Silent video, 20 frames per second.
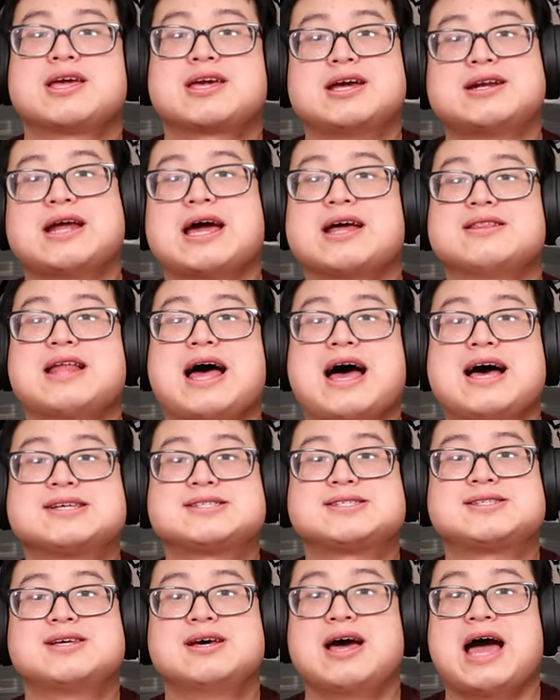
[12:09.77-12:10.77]
Can I
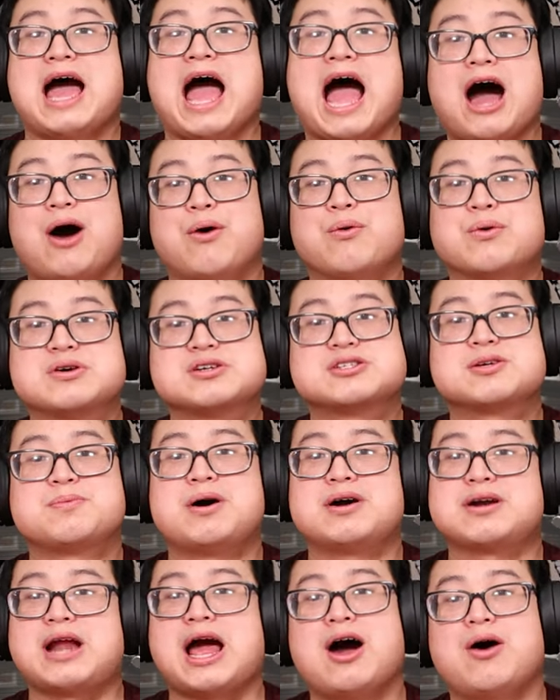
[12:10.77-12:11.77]
last hours
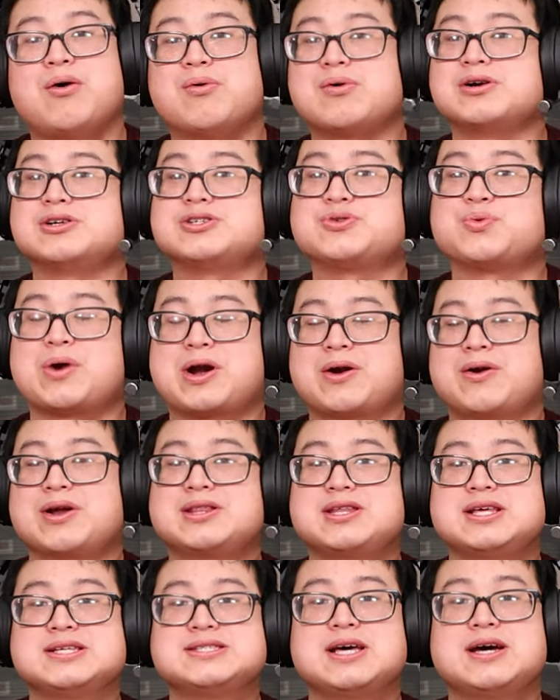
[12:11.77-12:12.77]
upon hours
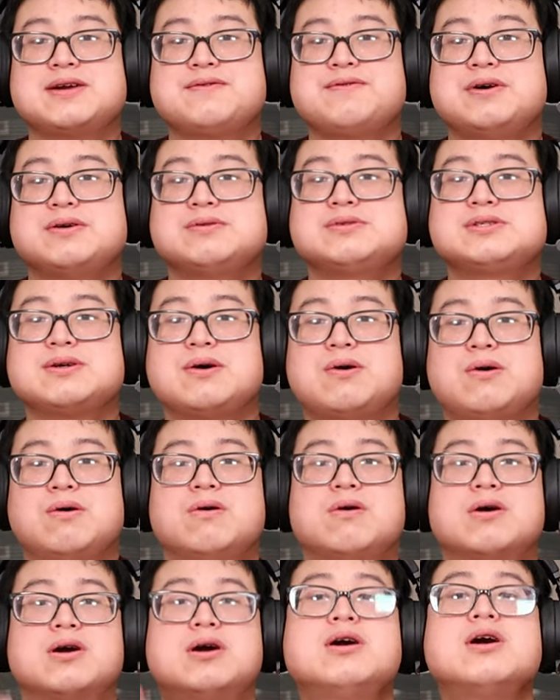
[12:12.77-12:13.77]
wearing these headphones?
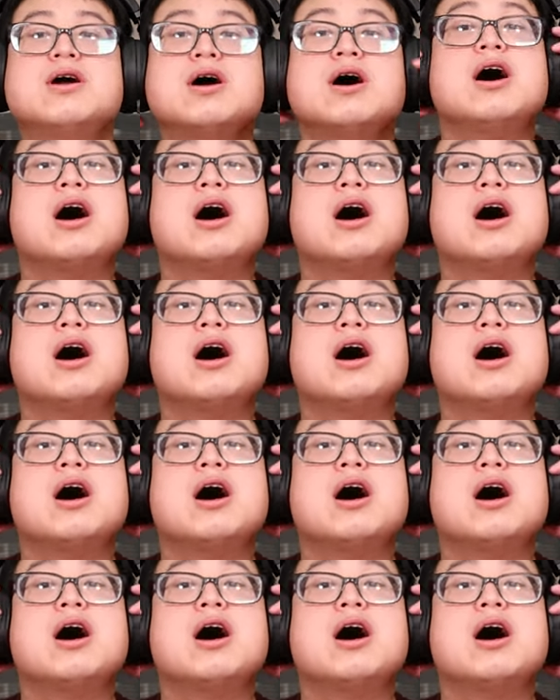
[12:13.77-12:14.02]
Or